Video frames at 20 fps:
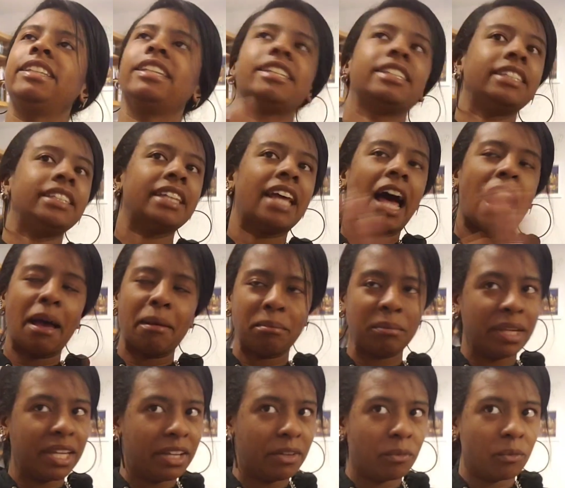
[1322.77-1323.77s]
does not
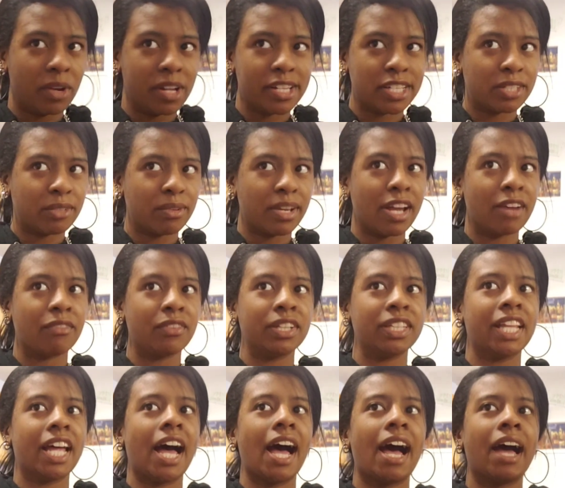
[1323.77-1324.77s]
mean whatsoever
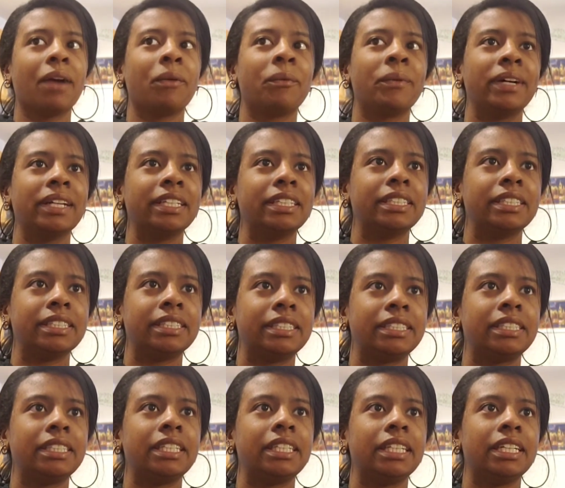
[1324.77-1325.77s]
that I want to
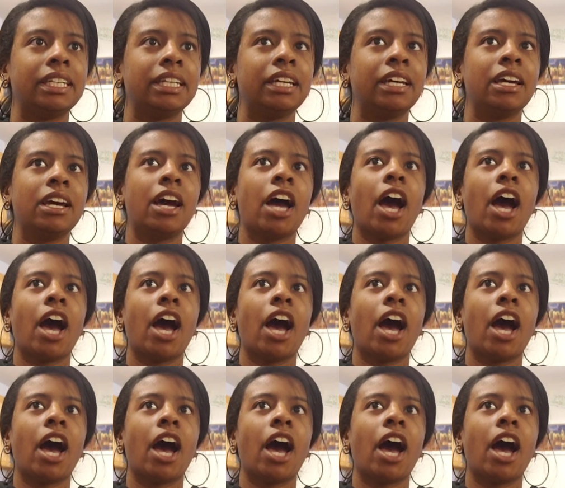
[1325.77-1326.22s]
see